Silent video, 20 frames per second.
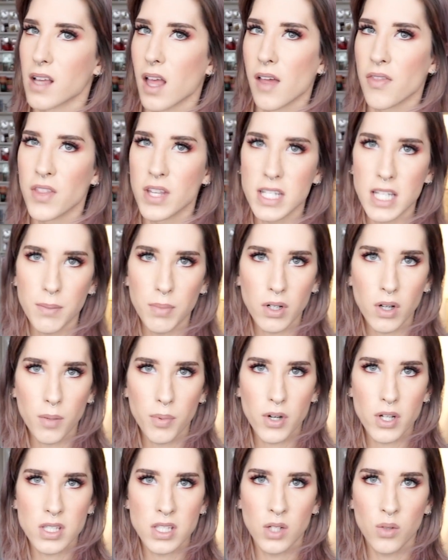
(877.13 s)
the typical
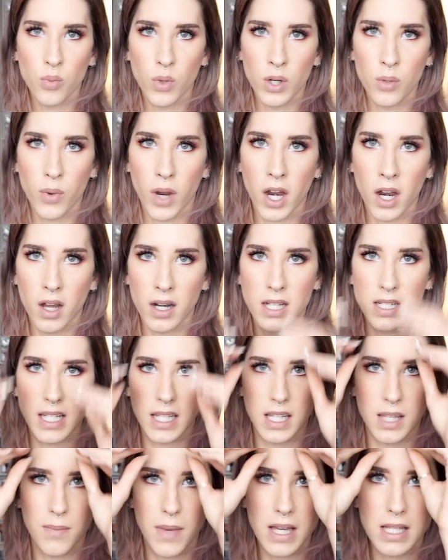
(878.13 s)
person would wear on a
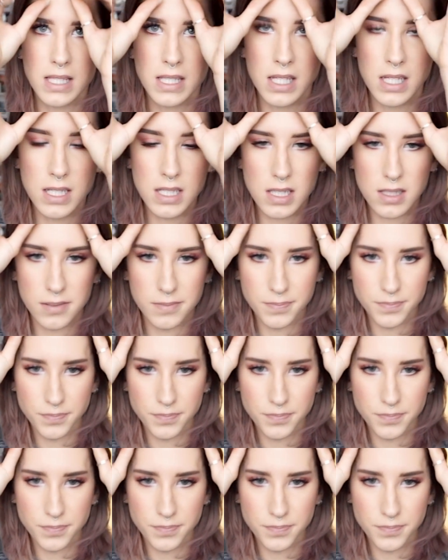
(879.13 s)
daily basis.